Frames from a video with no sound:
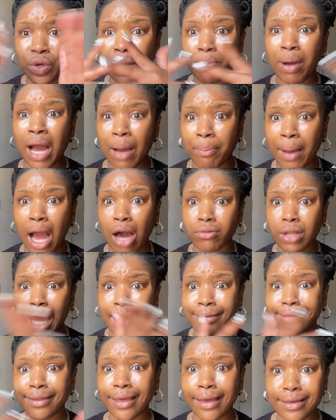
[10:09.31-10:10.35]
to pop out
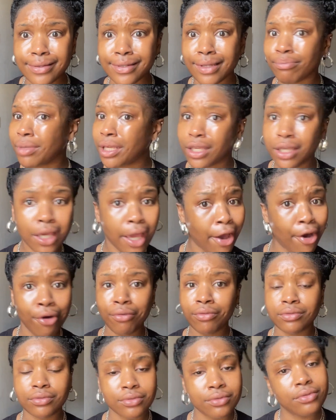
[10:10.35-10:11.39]
like this and be cute.
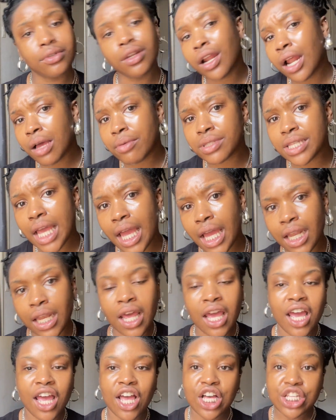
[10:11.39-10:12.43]
You know what I'm saying?
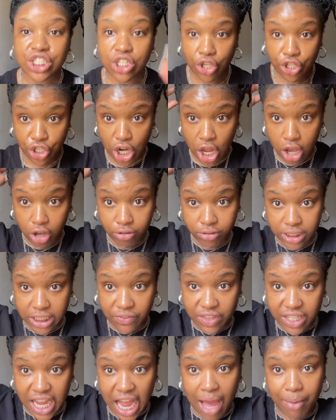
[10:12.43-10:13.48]
So, you know, leave
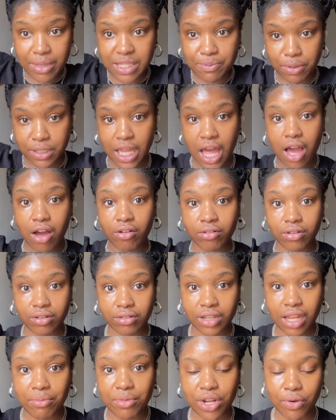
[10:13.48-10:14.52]
the comments below.
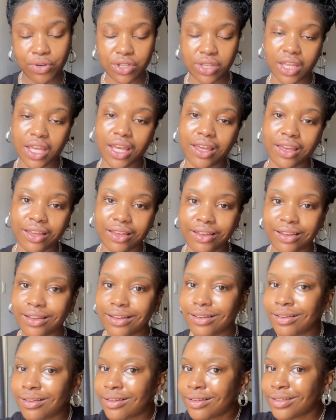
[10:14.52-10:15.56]
Let me know what you think.
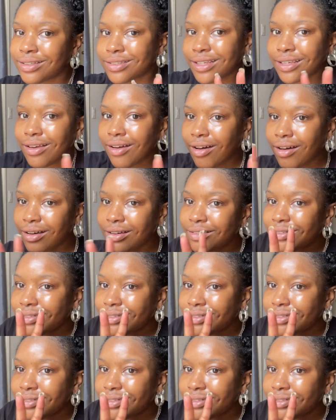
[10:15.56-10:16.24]
See y'all.